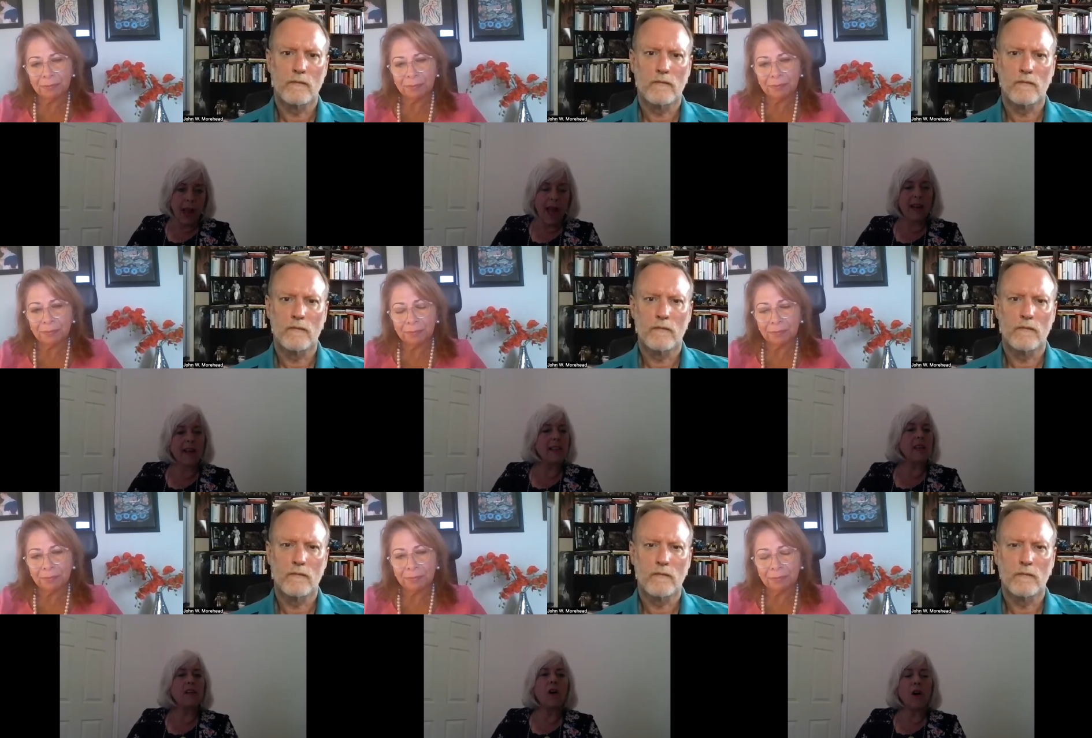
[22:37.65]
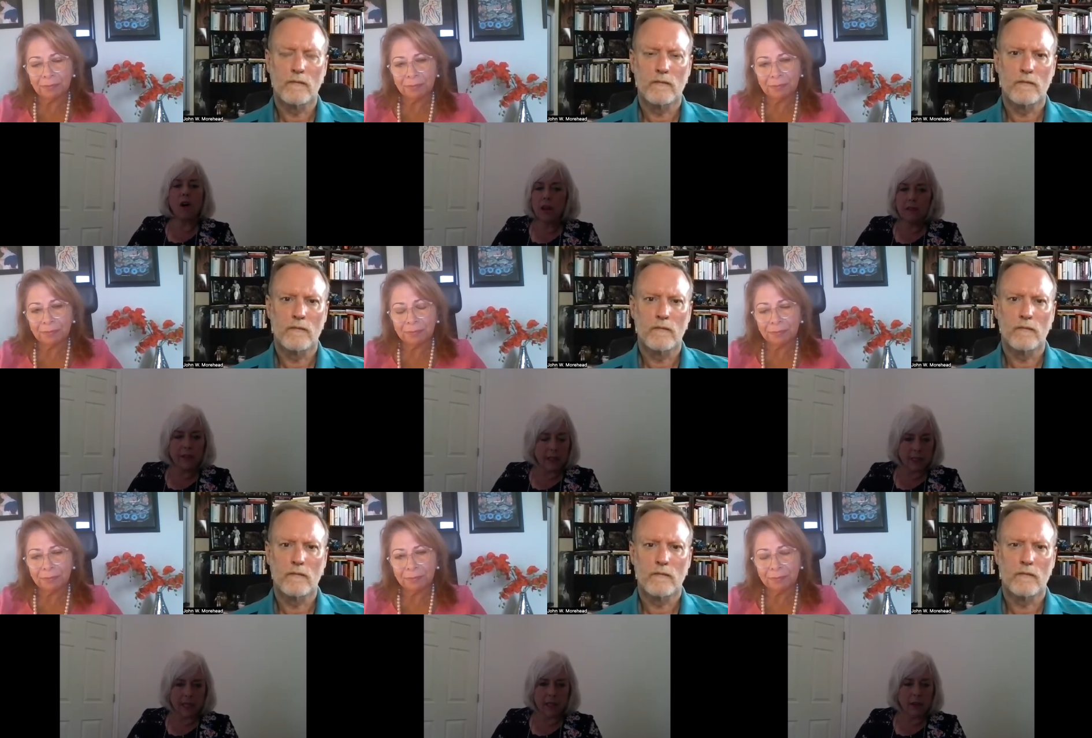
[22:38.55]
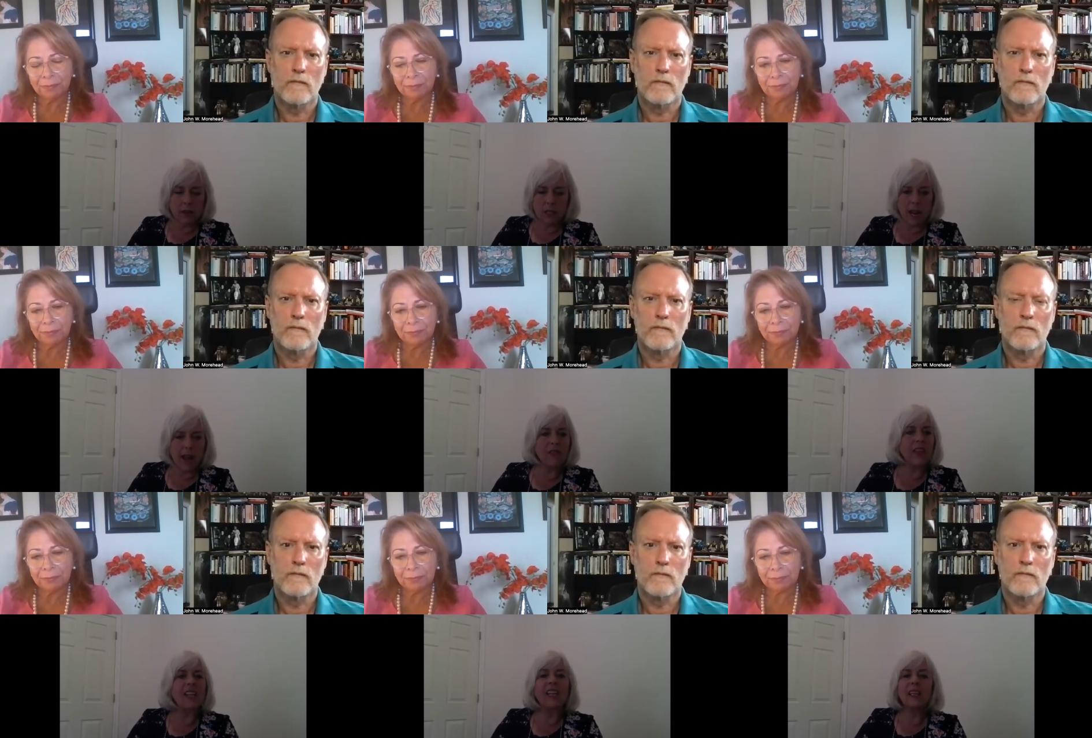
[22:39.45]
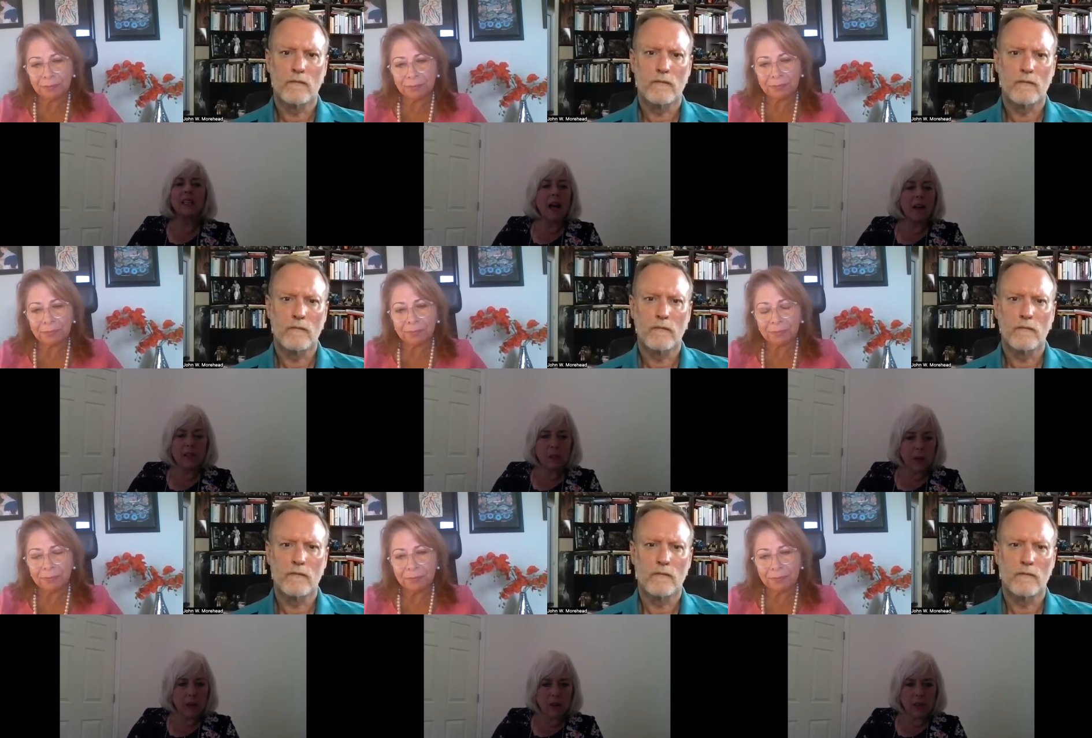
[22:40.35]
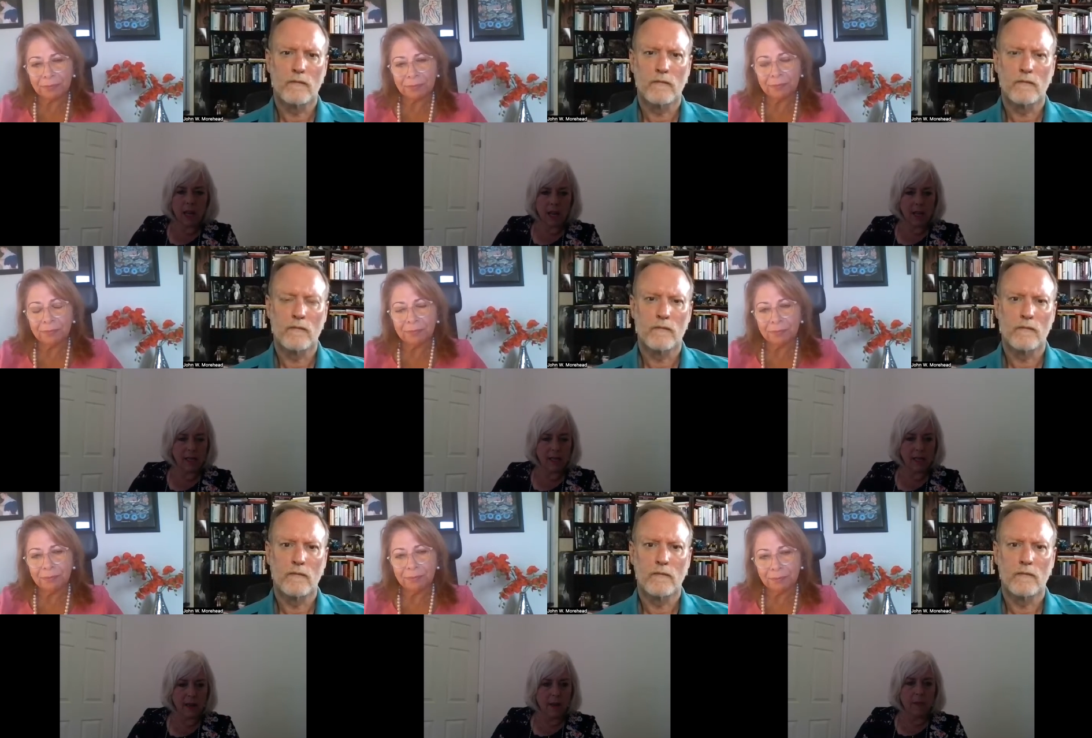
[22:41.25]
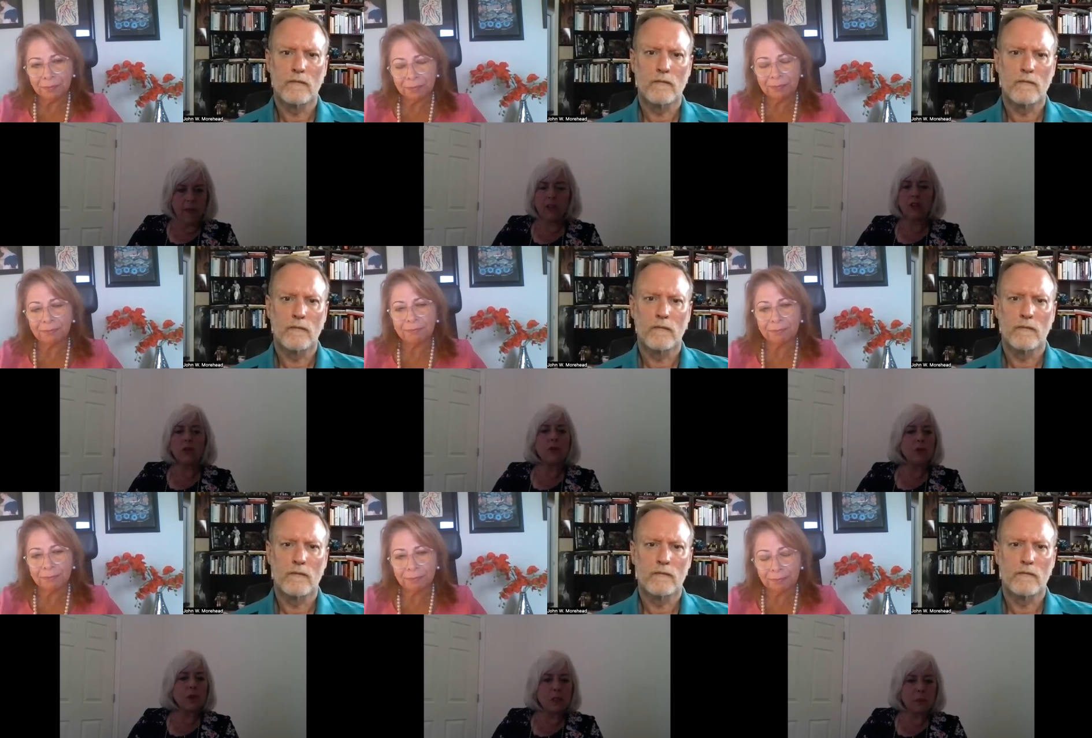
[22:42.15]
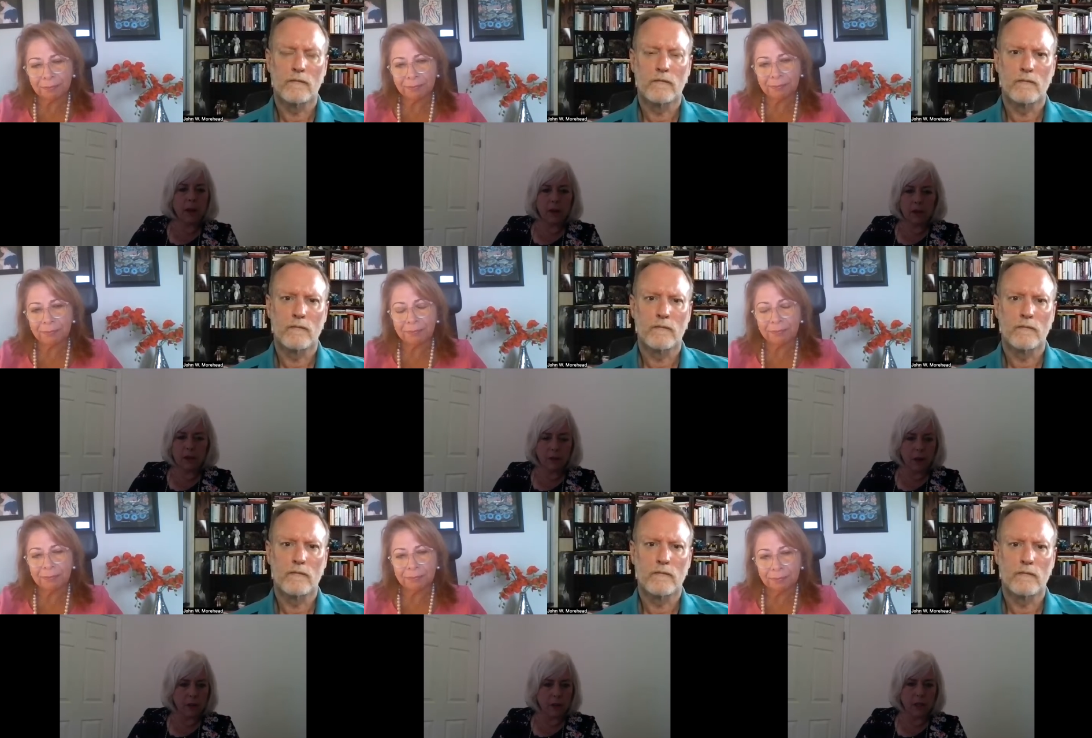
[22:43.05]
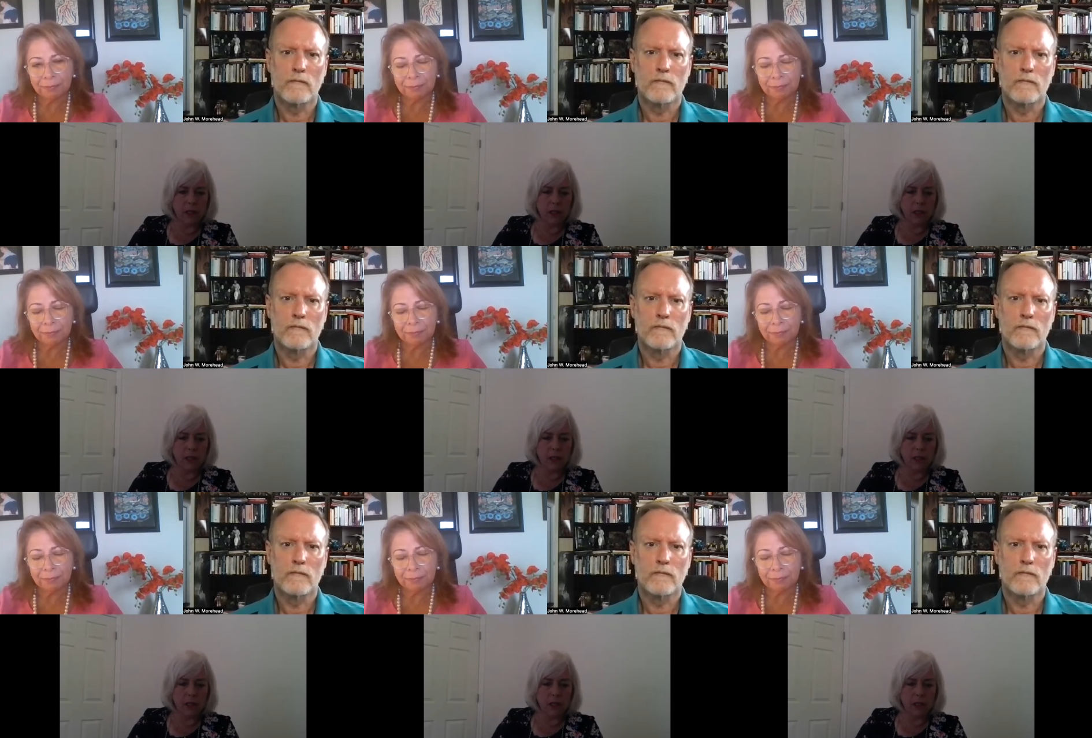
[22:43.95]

Speaker 1: And I think all of us can understand that love is better than hate, that truth is better than falsehood,